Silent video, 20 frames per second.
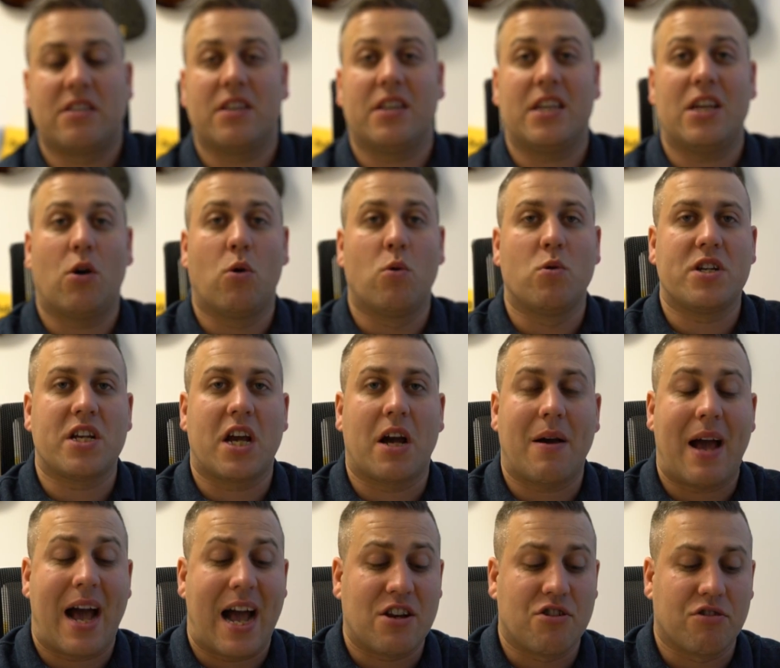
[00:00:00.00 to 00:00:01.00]
the audio
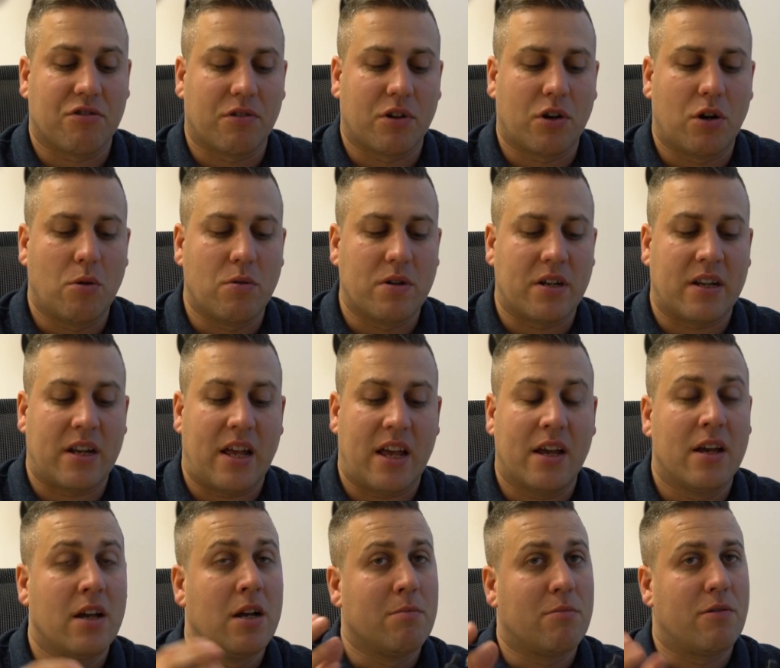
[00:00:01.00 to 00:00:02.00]
as you're recording it,
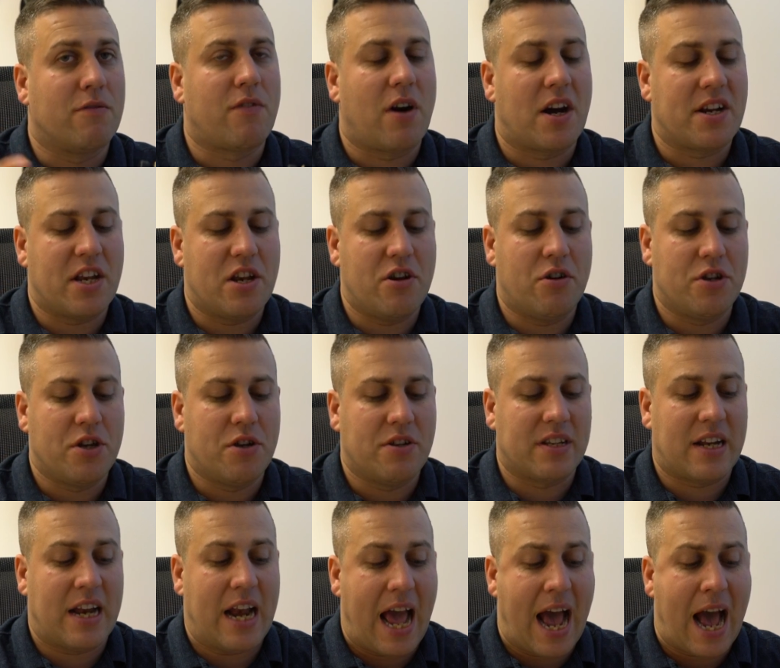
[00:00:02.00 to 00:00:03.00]
providing you're
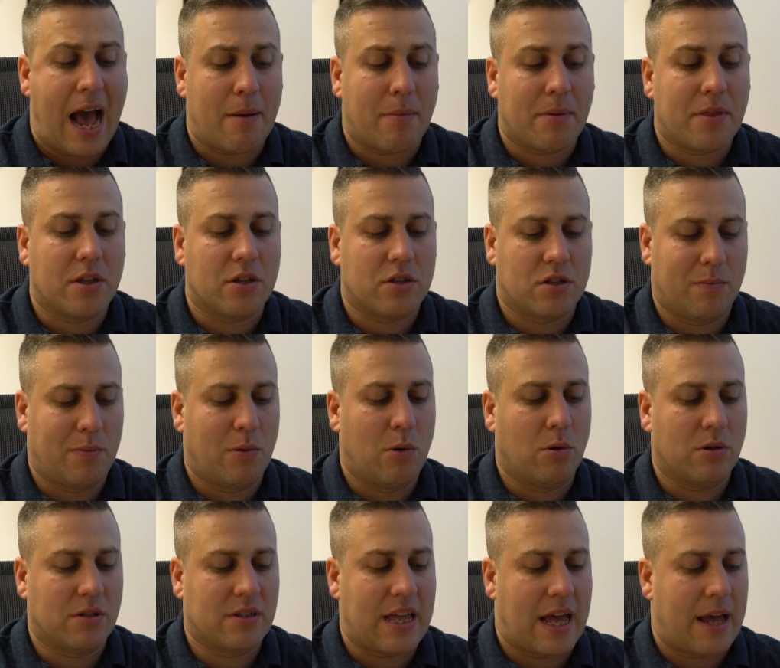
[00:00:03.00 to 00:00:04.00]
using an app that
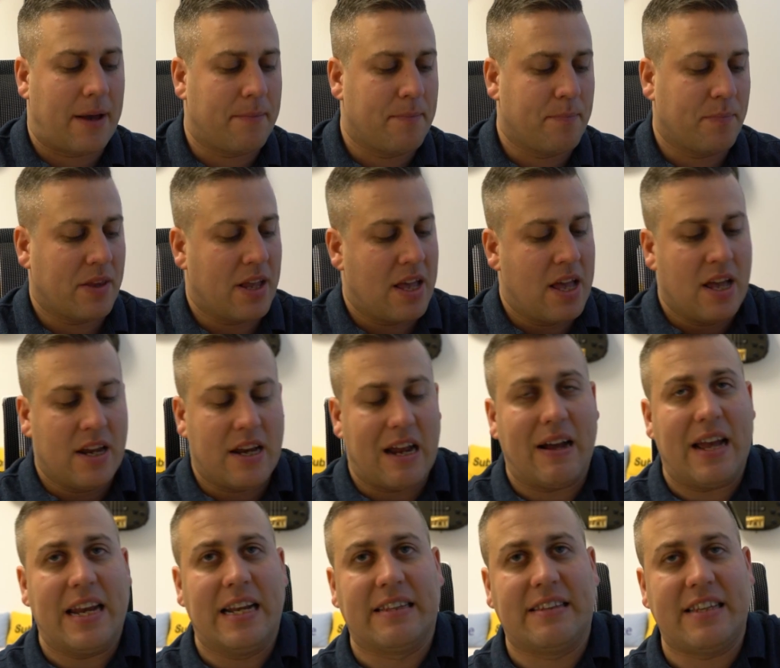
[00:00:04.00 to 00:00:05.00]
supports that. Now,
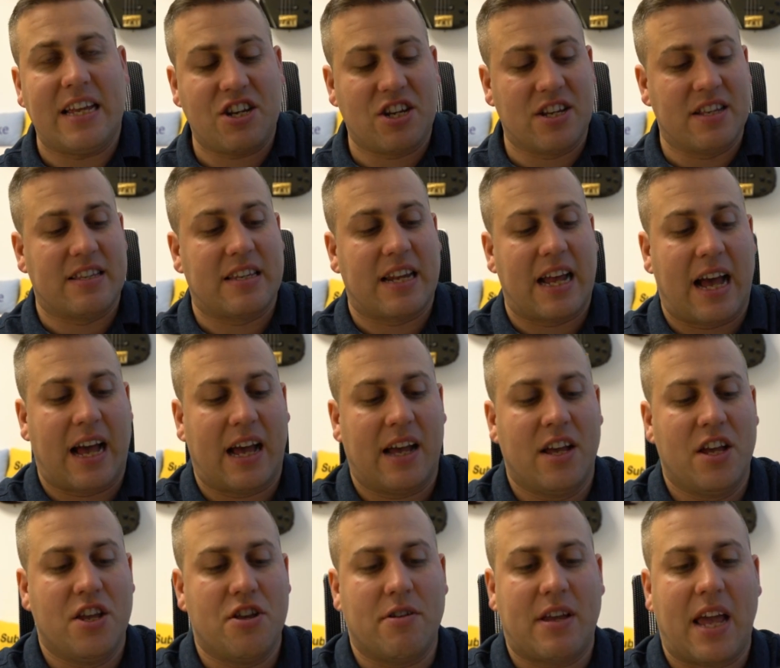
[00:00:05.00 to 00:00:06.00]
in addition to that,
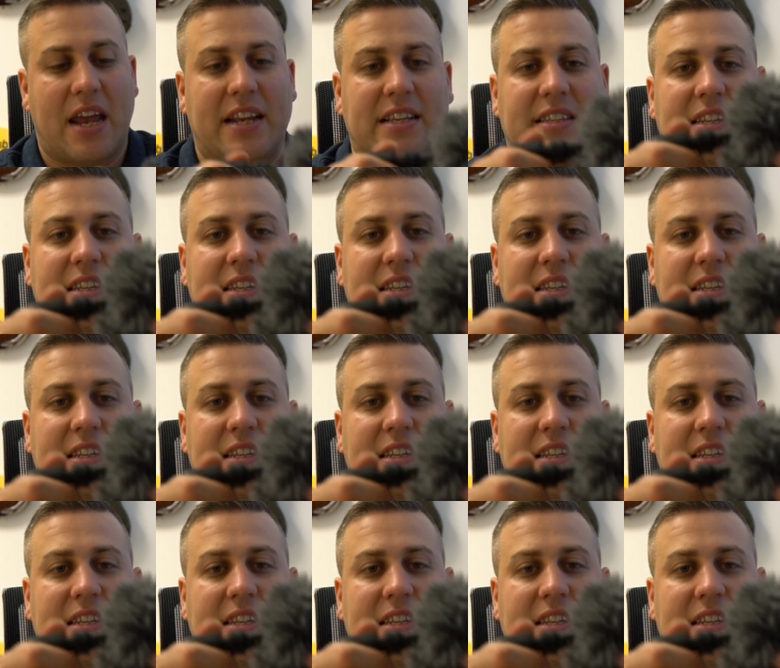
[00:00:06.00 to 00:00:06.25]
you get this